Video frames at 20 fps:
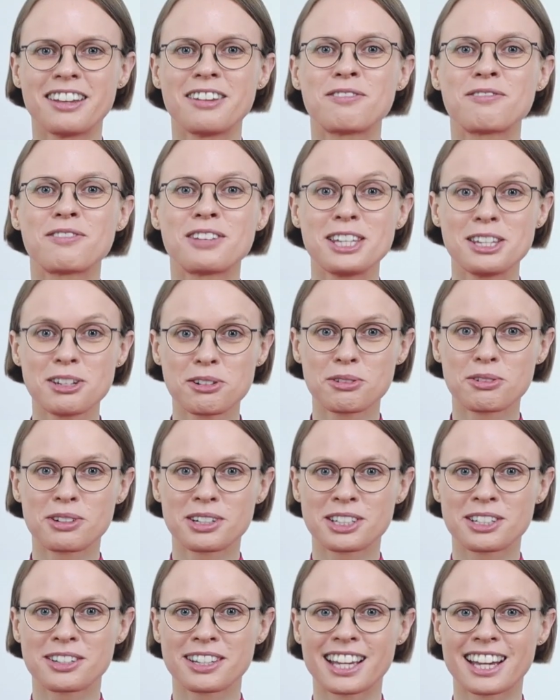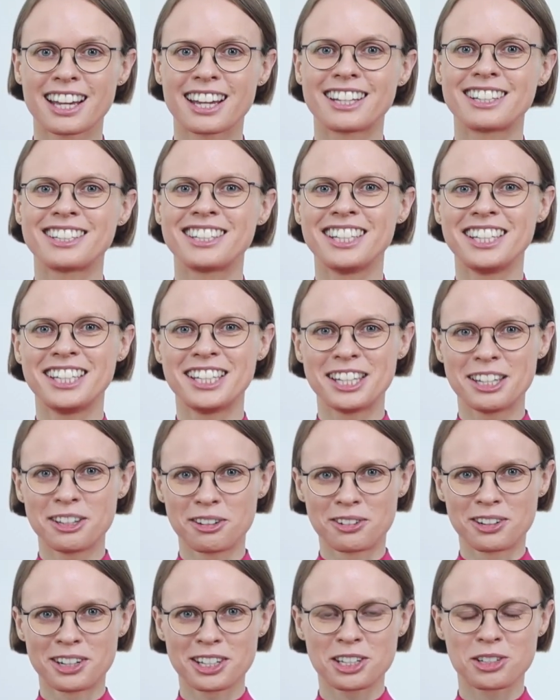if you want to get
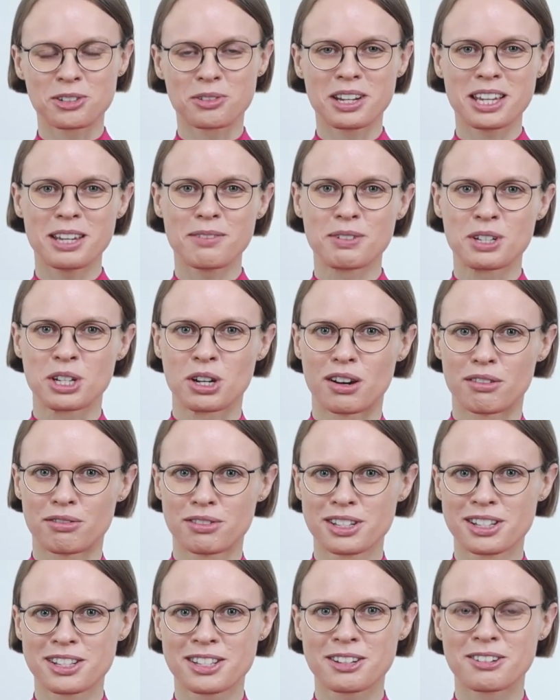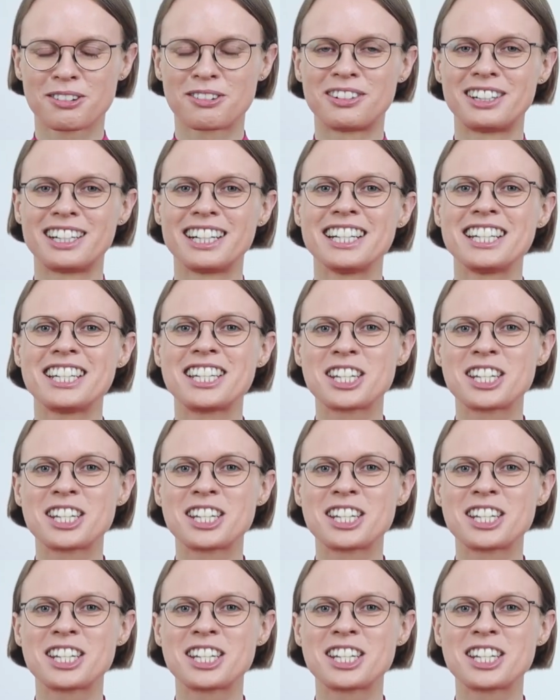your dream TOEFL score,